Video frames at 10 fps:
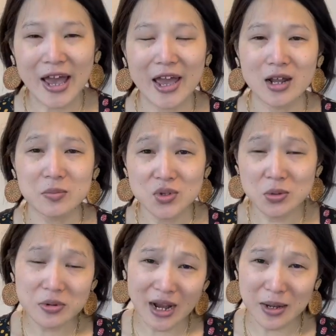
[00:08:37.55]
And I'm
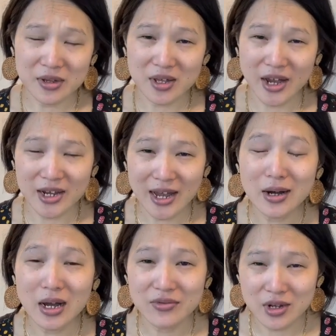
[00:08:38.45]
super happy that I now
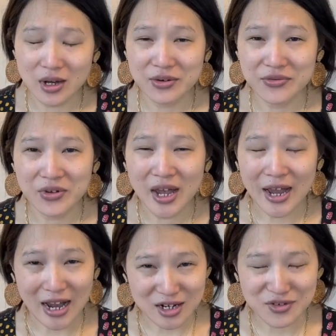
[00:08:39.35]
have enough
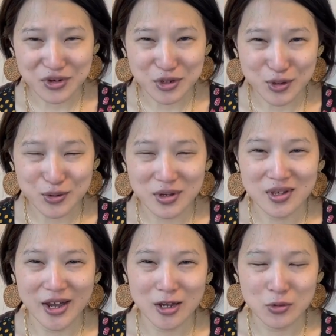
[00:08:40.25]
activewear clothing
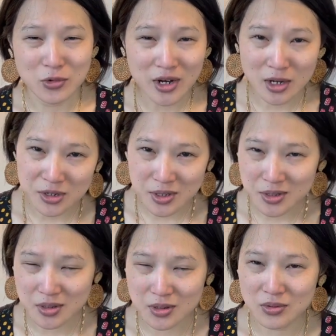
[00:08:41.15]
that I can work out my six
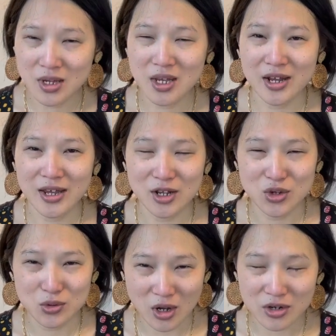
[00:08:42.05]
days a week and I can
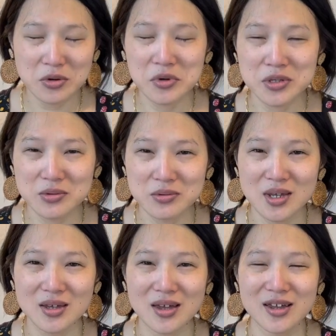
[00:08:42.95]
do laundry once a
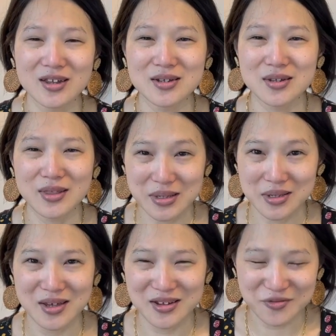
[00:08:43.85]
week, and that's
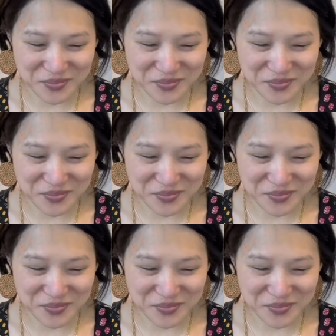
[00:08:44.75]
it.